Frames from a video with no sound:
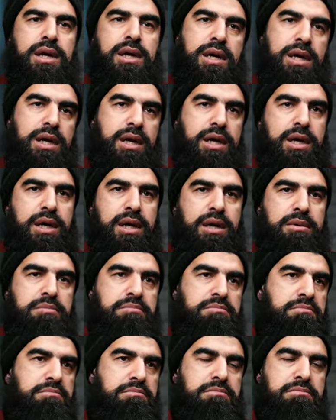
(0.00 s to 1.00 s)

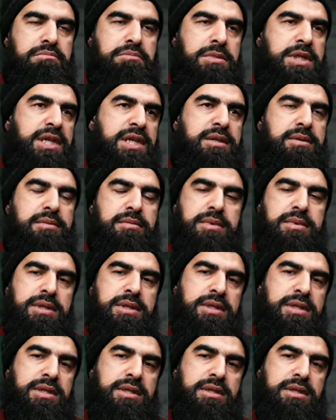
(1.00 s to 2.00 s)
um, this,
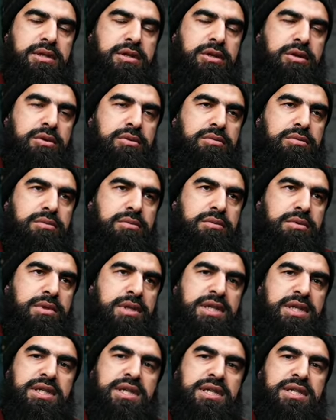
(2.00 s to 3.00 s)
you know,
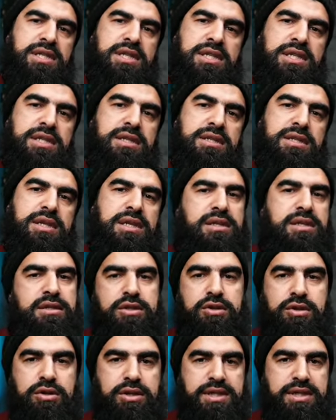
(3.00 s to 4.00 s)
this, this, this, this,
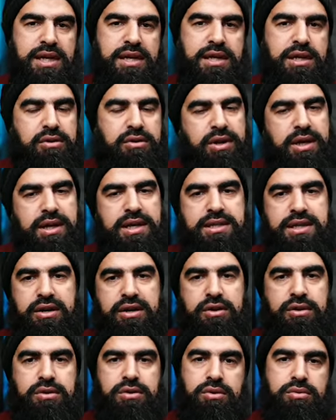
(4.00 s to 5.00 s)
this. You understand it? All right, let's
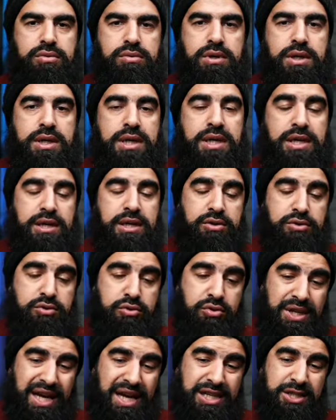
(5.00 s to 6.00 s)
carry on. No.
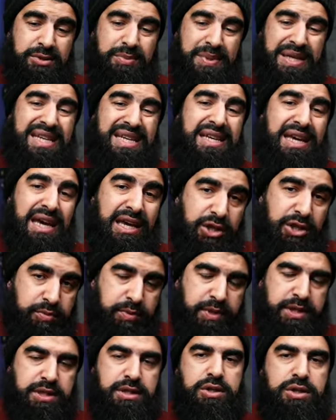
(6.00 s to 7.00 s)
Qaduri has to be
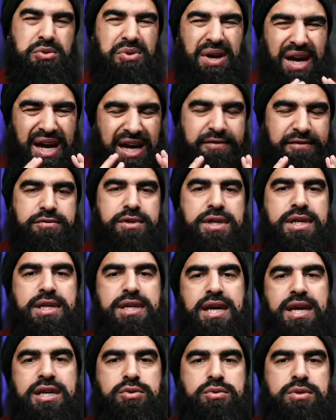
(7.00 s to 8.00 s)
engagement. You have to
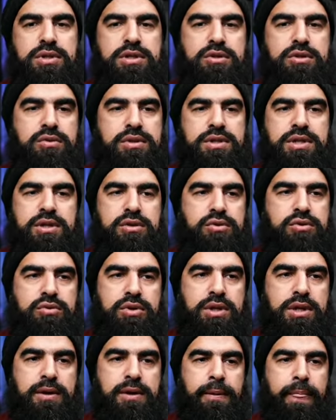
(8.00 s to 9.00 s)
engage with the students in
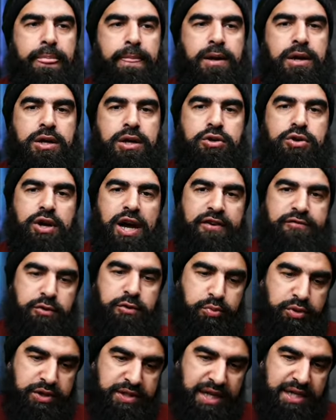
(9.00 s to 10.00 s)
Qaduri. You have
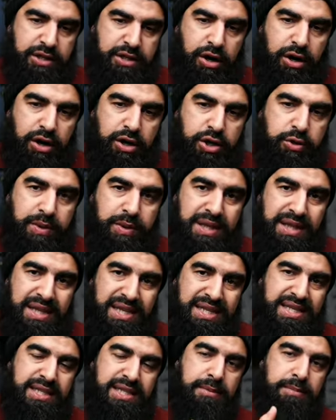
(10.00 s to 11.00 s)
to present an argument.
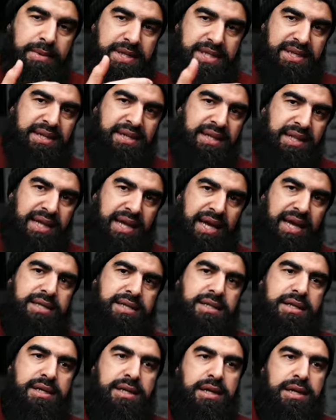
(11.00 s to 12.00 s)
This is the masla that they had,